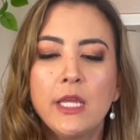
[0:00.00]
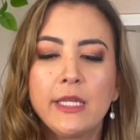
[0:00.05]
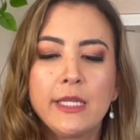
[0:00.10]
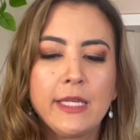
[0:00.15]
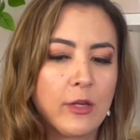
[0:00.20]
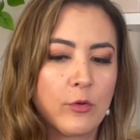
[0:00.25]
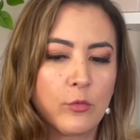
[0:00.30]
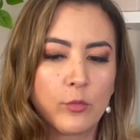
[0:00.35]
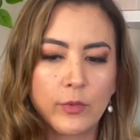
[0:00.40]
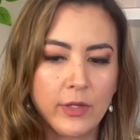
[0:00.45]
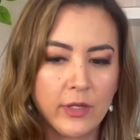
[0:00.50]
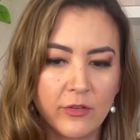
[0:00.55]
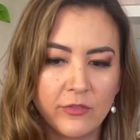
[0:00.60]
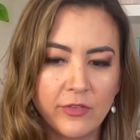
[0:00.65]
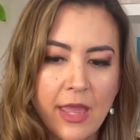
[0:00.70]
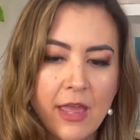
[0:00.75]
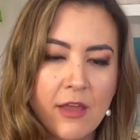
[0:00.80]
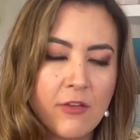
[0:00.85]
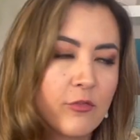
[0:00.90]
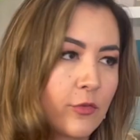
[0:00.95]
get rid
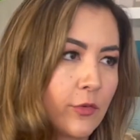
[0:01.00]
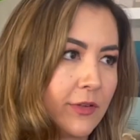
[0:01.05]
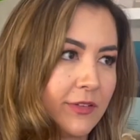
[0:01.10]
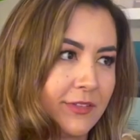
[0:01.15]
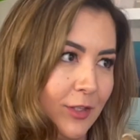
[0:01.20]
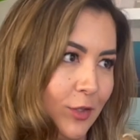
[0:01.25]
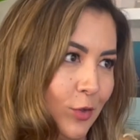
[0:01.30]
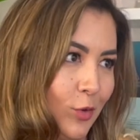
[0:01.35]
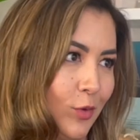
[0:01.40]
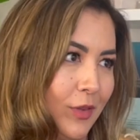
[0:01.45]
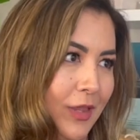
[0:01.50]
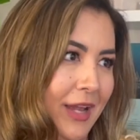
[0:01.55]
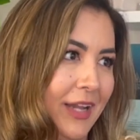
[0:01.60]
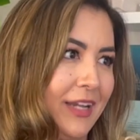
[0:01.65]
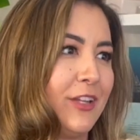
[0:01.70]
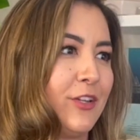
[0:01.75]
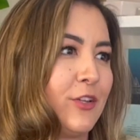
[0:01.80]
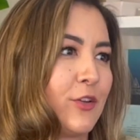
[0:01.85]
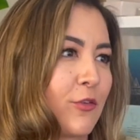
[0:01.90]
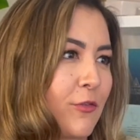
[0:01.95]
of every single
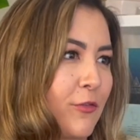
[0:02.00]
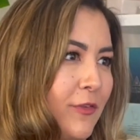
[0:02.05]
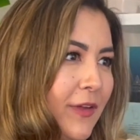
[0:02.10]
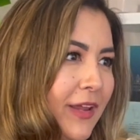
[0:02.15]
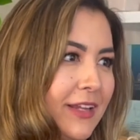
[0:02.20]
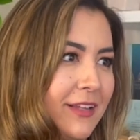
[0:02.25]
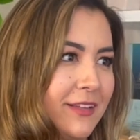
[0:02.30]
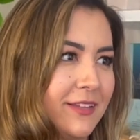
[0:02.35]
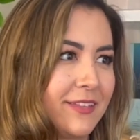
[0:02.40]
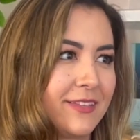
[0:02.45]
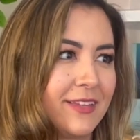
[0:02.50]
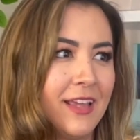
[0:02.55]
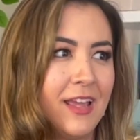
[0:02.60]
line in your face.